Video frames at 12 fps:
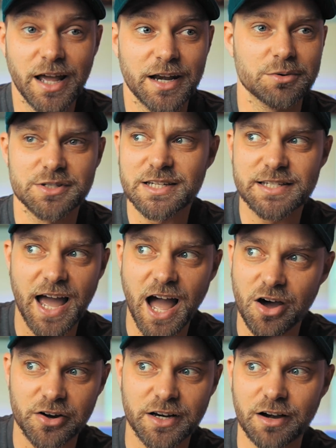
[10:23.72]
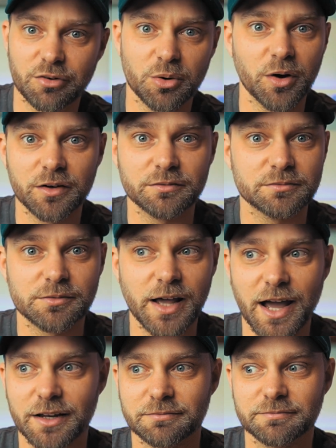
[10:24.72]
and he was in town and everyone
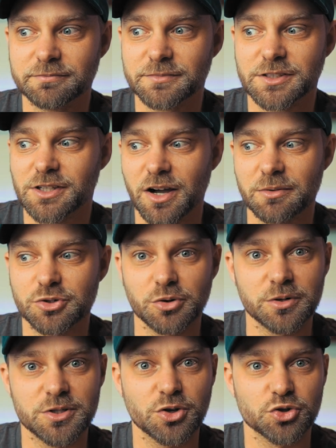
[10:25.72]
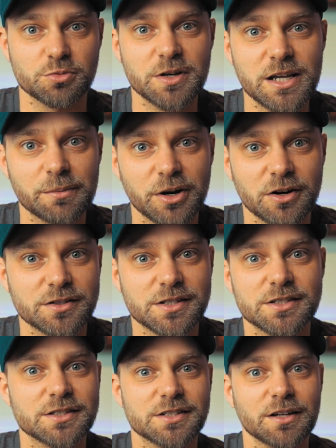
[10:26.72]
saw him doing social media
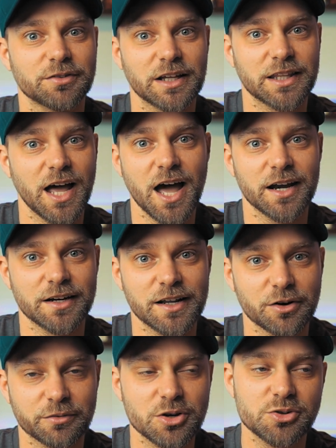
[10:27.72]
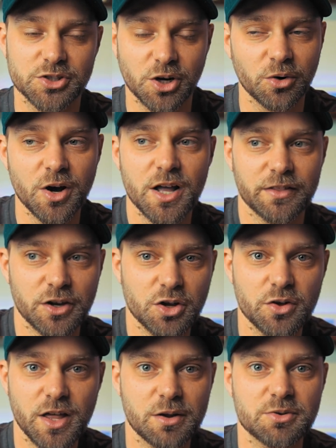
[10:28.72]
appearances and stuff like that and interviews, so they
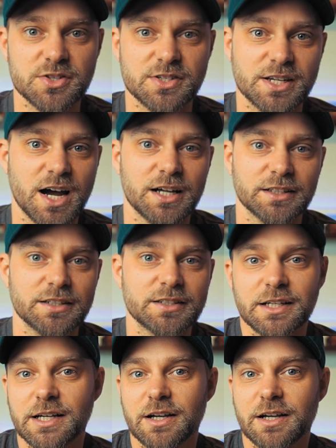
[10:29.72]
knew that he was in Scotland.